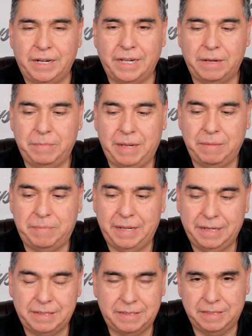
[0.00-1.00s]
NBA
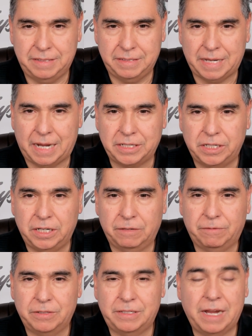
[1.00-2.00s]
picks. This is action here
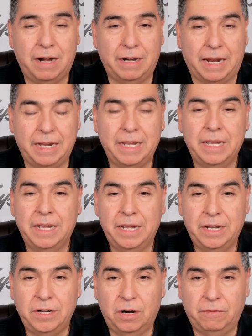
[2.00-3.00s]
for Saturday,
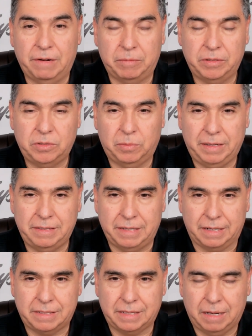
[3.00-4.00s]
November
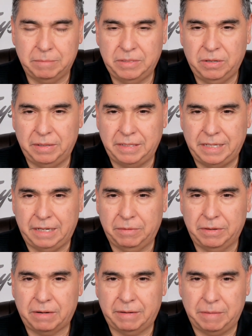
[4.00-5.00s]
26th. I'm Tony T
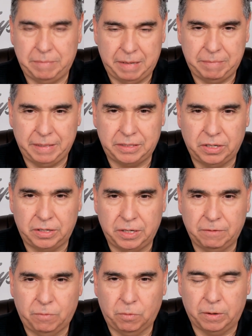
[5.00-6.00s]
with our NBA pick show
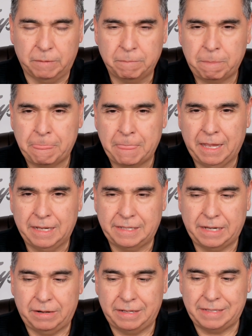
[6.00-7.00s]
here for
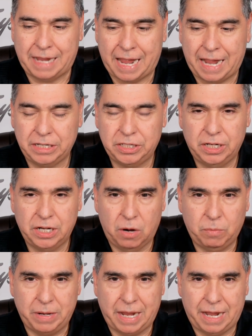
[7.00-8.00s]
Saturday's action. Uh,
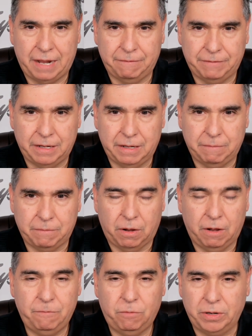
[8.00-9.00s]
we have uh,
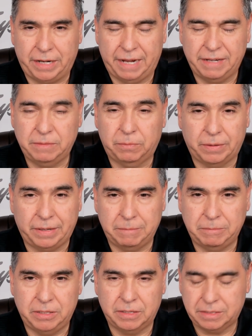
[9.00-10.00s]
all four games, four
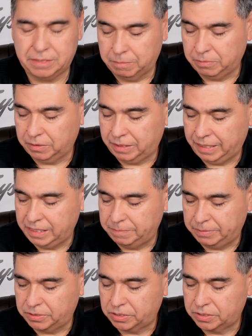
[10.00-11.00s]
games, just a couple things.
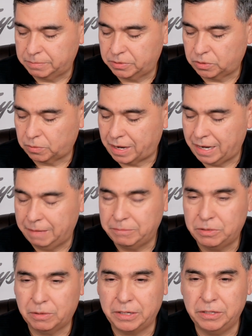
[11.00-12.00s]
Be sure to subscribe
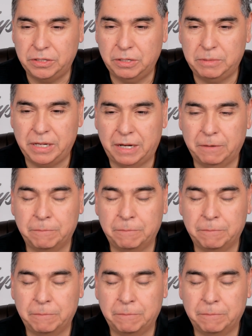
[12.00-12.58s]
to our YouTube channel.